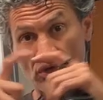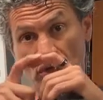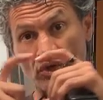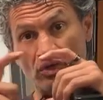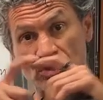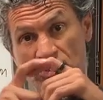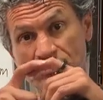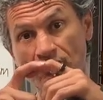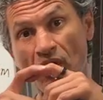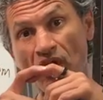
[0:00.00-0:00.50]

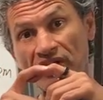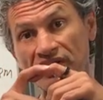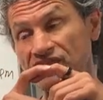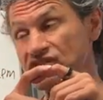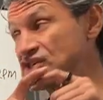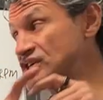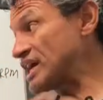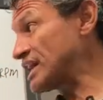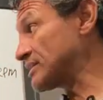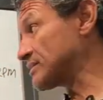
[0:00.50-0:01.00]
smallest
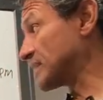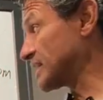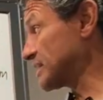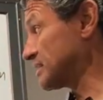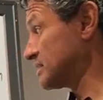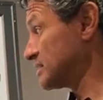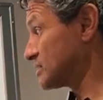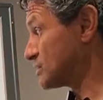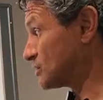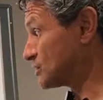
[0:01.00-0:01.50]
chain ring,
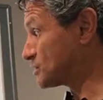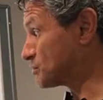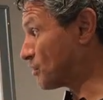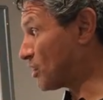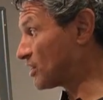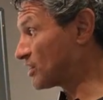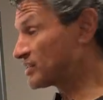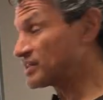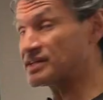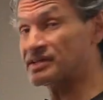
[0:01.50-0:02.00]
so
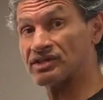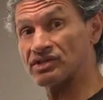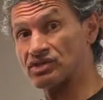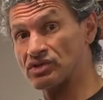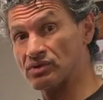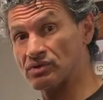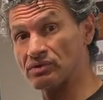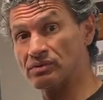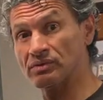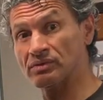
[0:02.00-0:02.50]
smaller than the
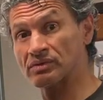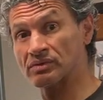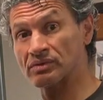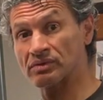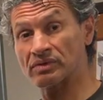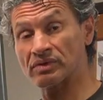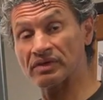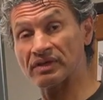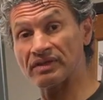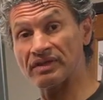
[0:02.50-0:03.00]
two
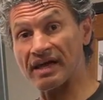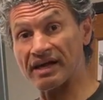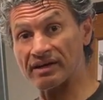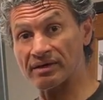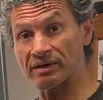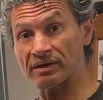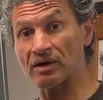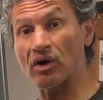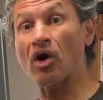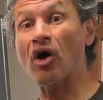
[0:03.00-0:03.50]
that
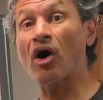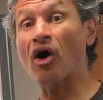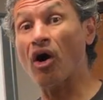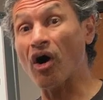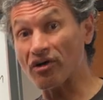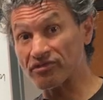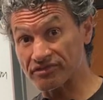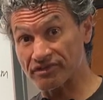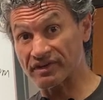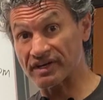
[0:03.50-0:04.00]
are
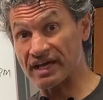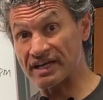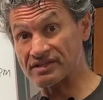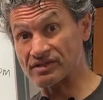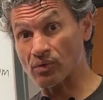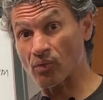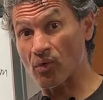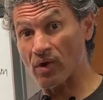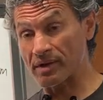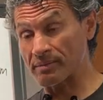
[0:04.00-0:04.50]
offered as a
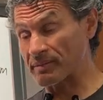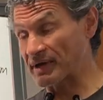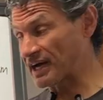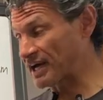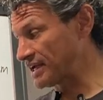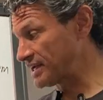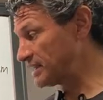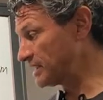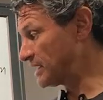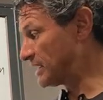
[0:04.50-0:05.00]
one
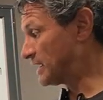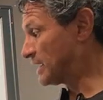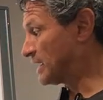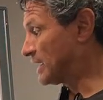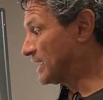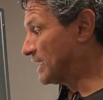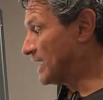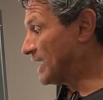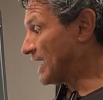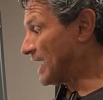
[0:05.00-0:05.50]
by,
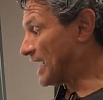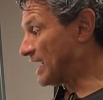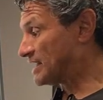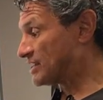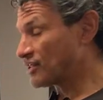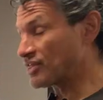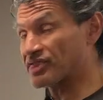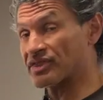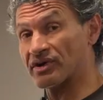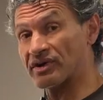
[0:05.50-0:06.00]
and a
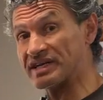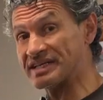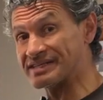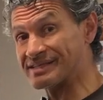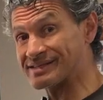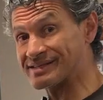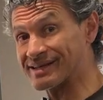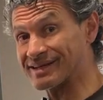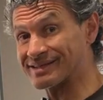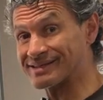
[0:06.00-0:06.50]

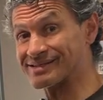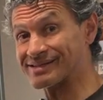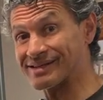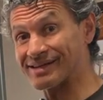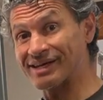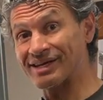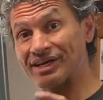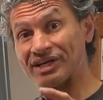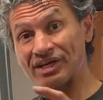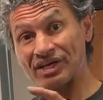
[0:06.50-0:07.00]
36
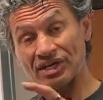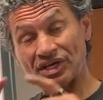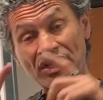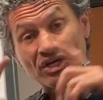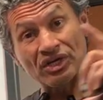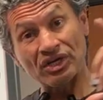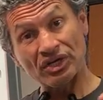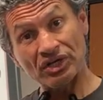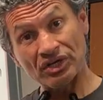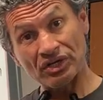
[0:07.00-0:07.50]

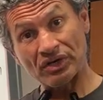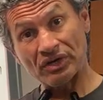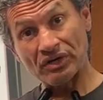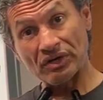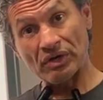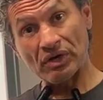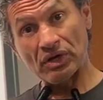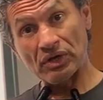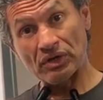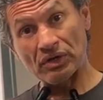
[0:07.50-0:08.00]

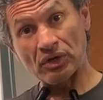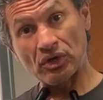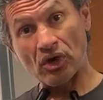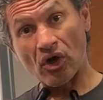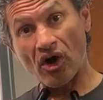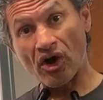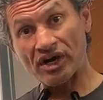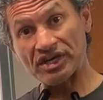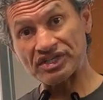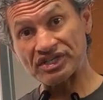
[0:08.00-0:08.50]

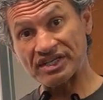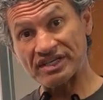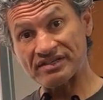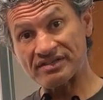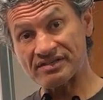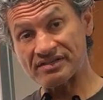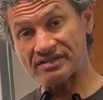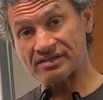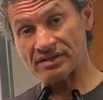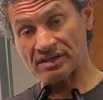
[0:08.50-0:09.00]
large
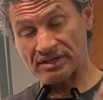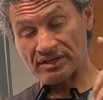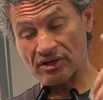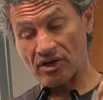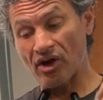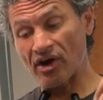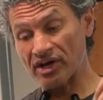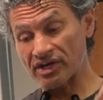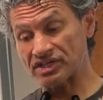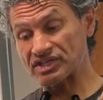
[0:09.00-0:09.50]

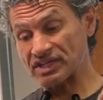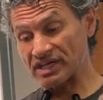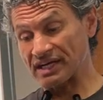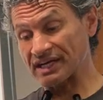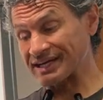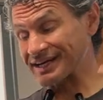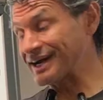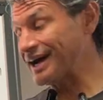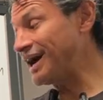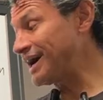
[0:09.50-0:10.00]

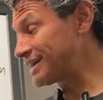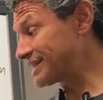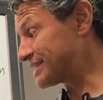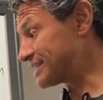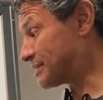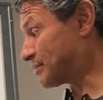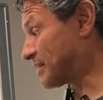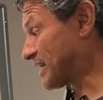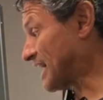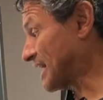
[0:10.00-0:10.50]
cog in
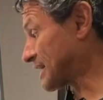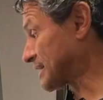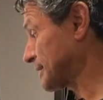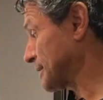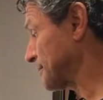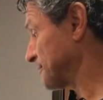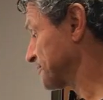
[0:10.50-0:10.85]
the back,